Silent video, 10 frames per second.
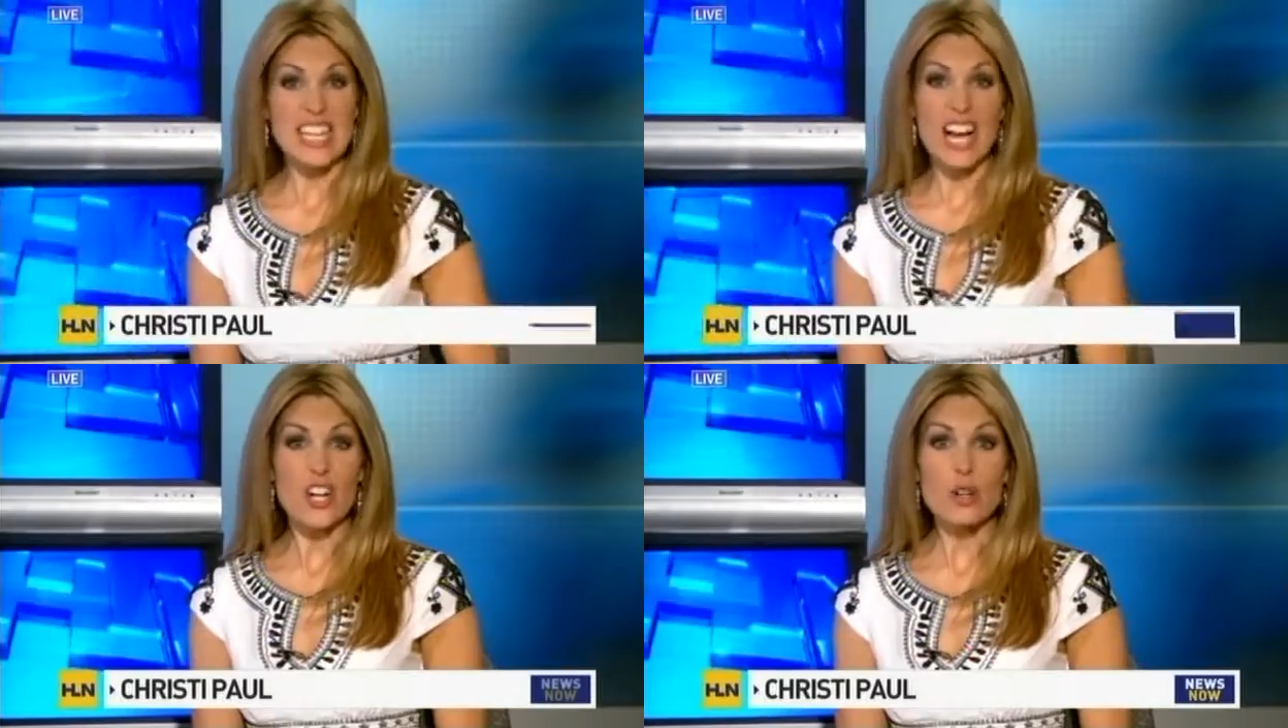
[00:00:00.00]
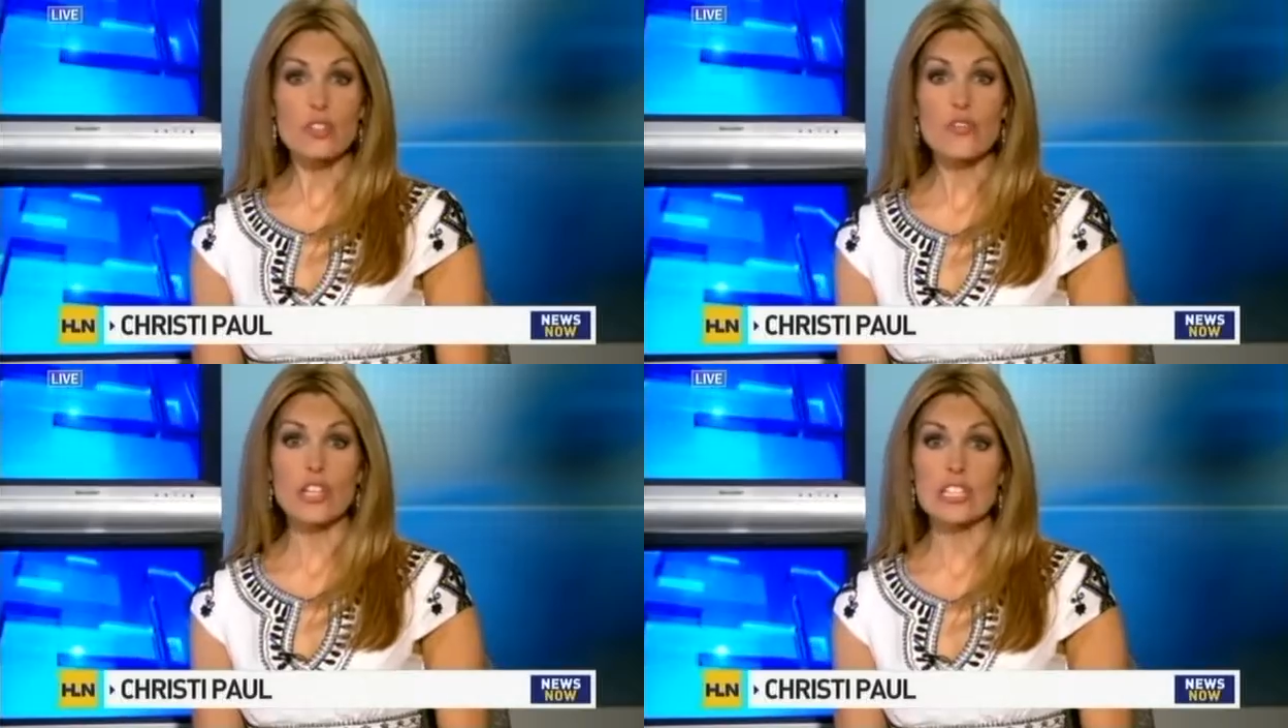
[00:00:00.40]

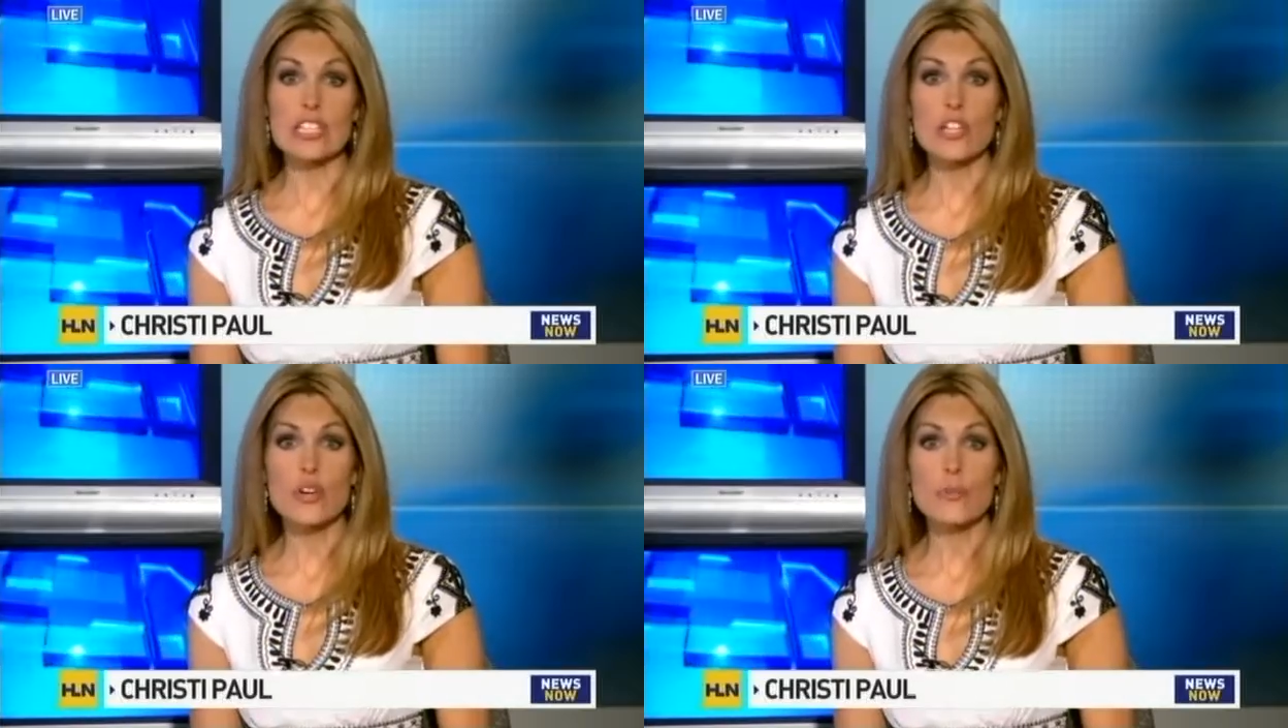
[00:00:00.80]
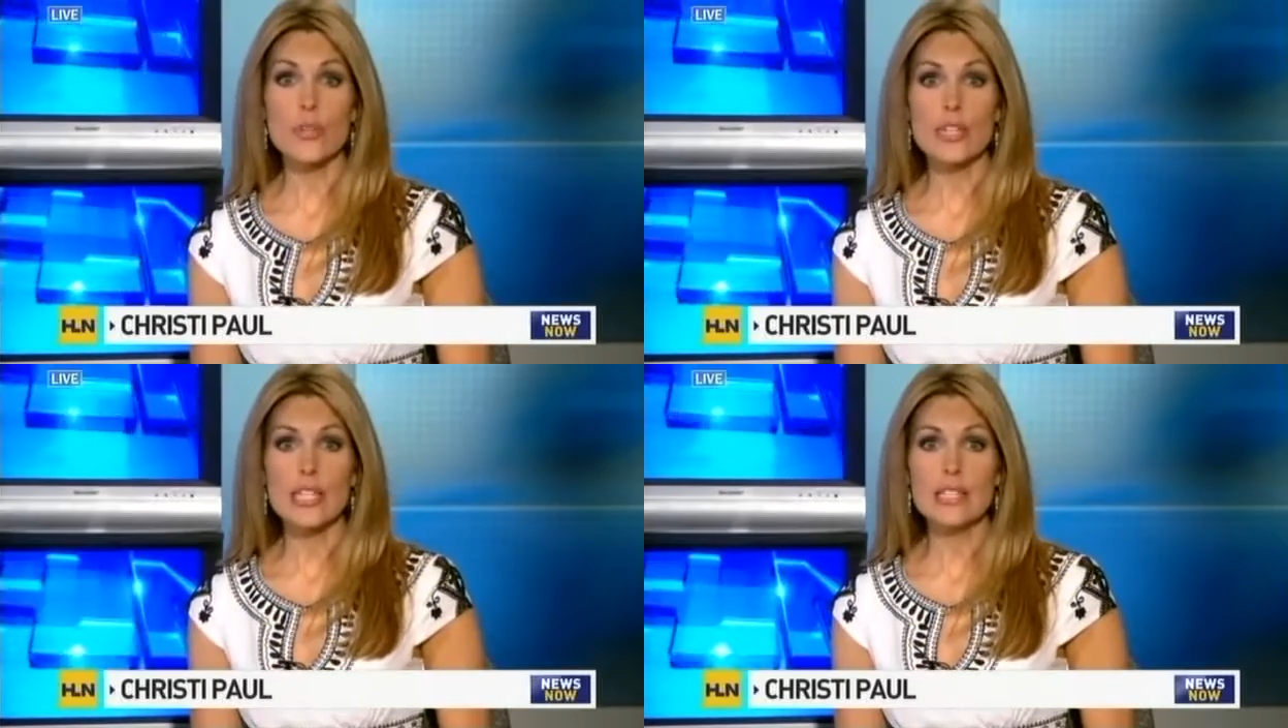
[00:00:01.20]
tacos for the Latino
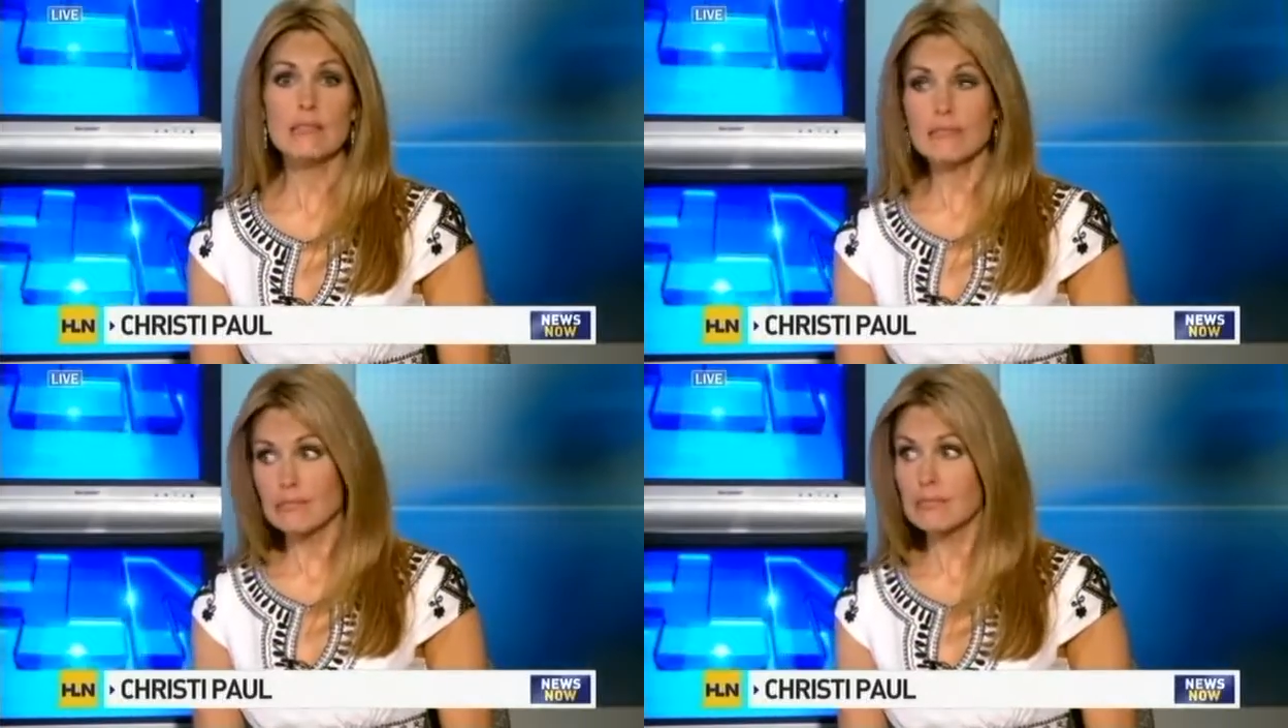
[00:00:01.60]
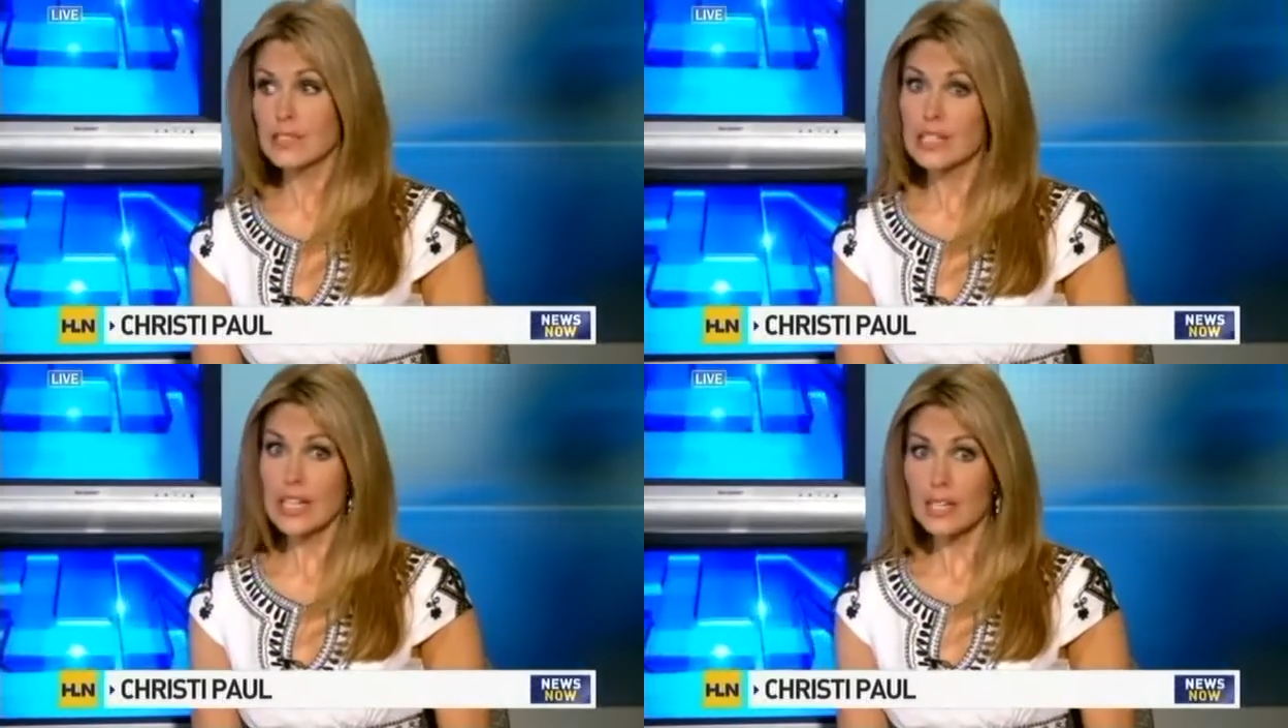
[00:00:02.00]
community,
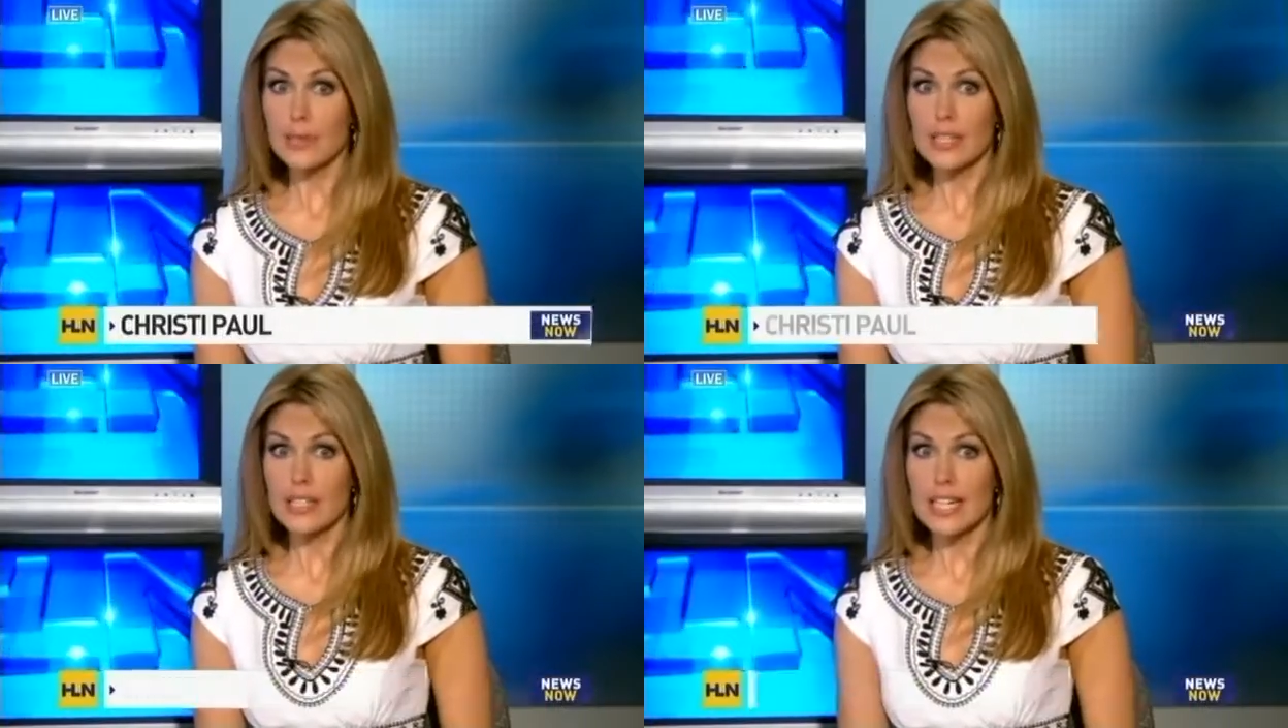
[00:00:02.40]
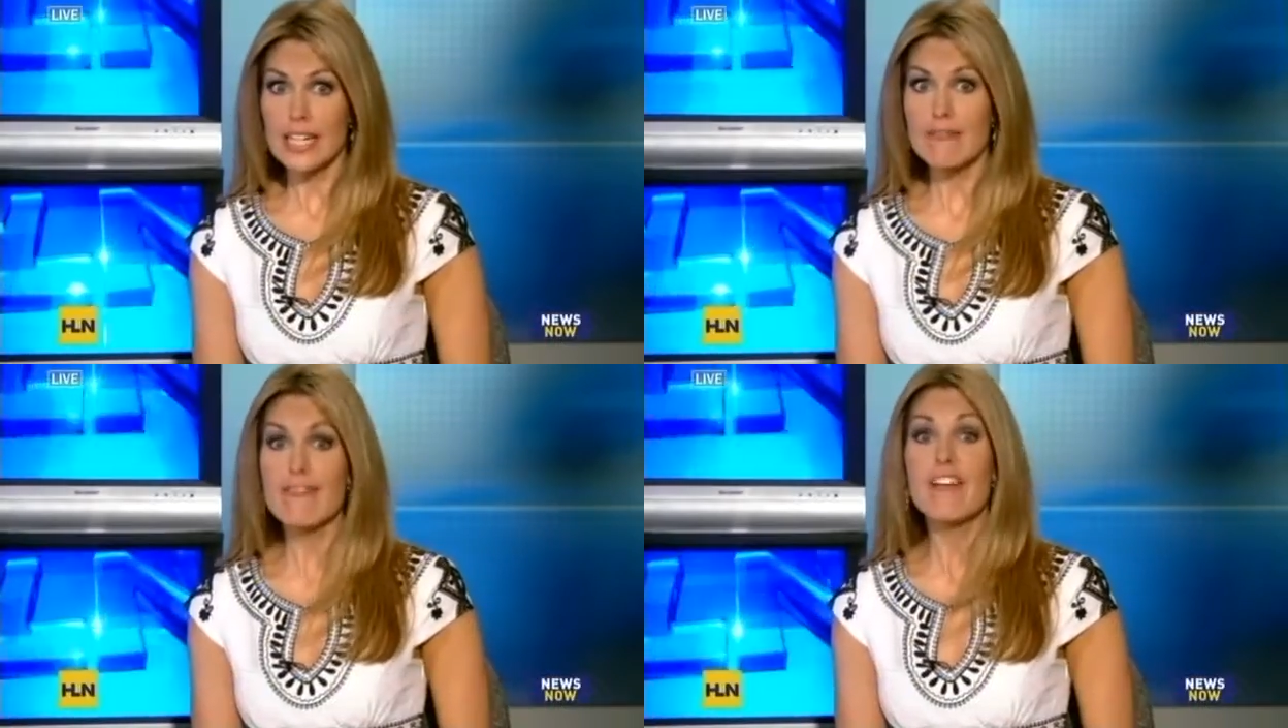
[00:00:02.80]
we got him all right.